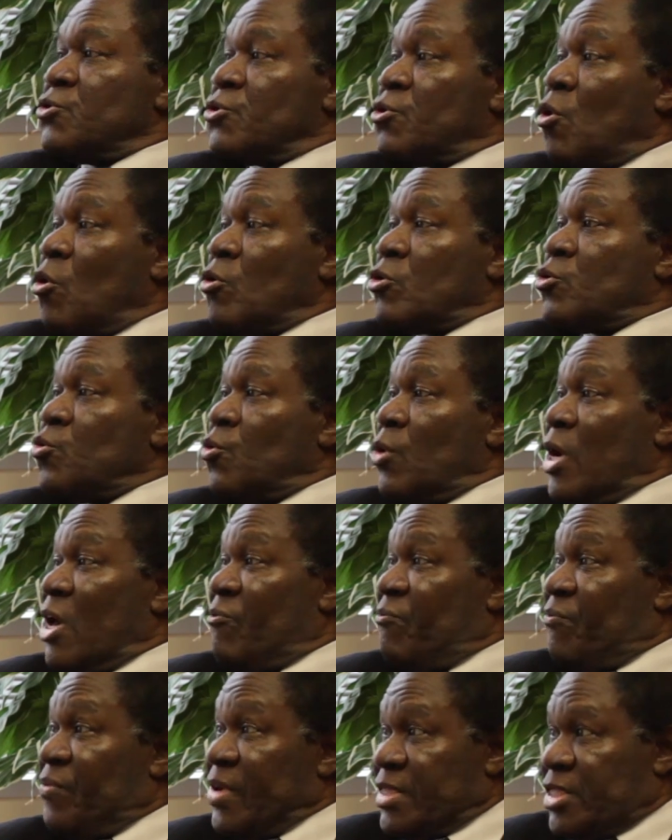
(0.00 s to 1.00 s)
to go to
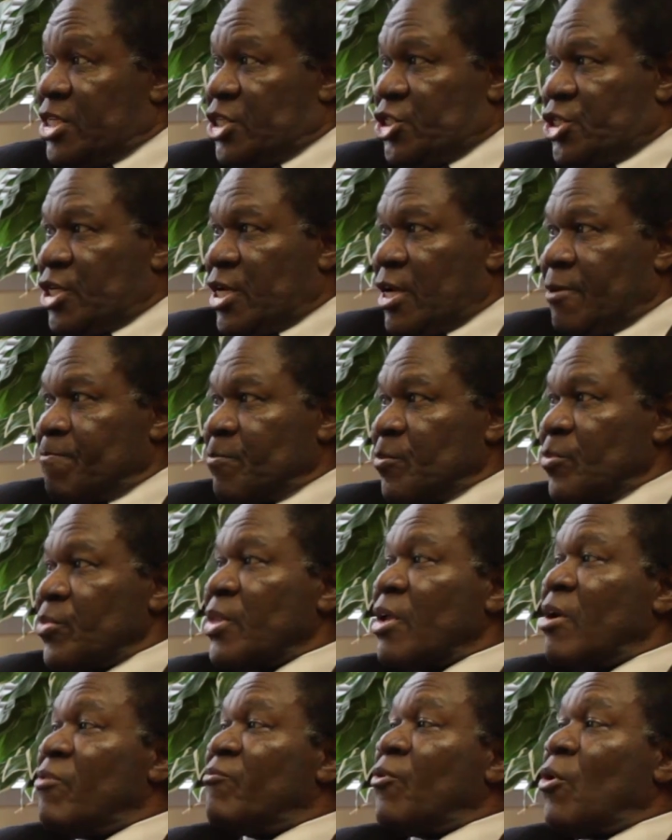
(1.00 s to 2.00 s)
a physician
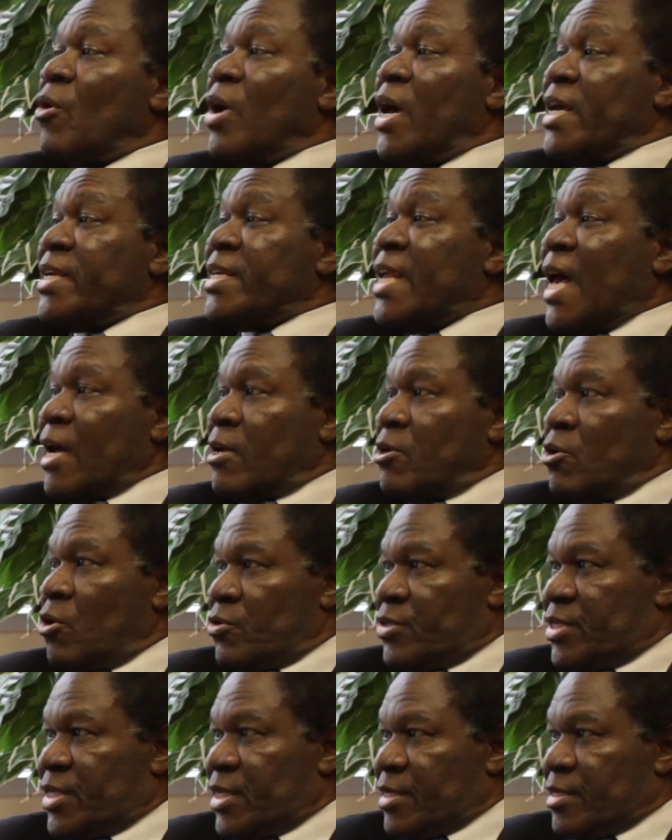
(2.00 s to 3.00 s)
for a
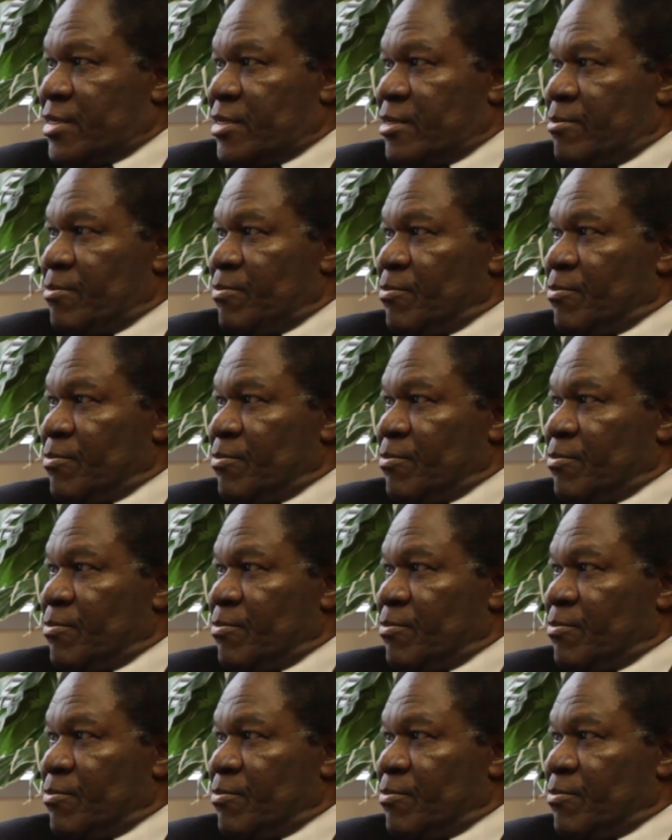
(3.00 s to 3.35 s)
diagnostics.